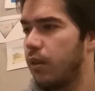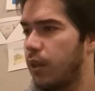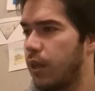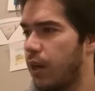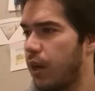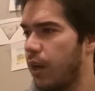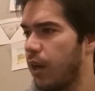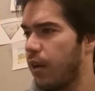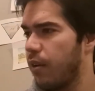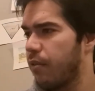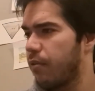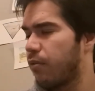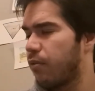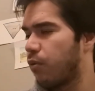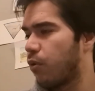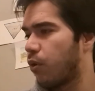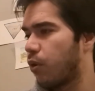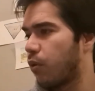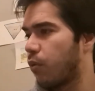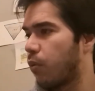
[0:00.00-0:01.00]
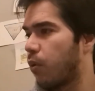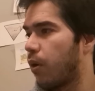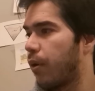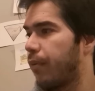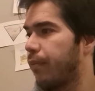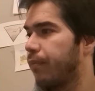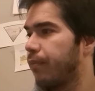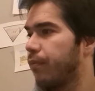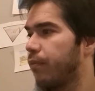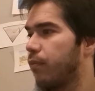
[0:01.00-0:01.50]
Did I have fourth
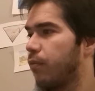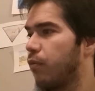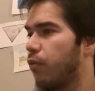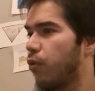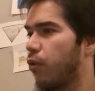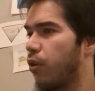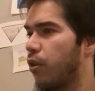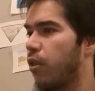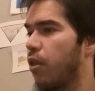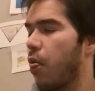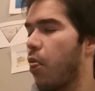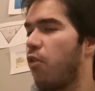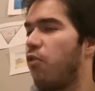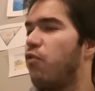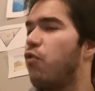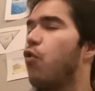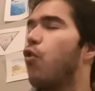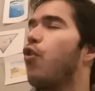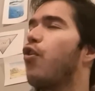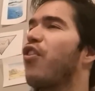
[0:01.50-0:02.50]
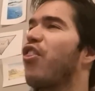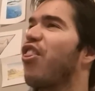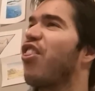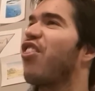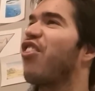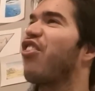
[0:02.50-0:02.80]
one? I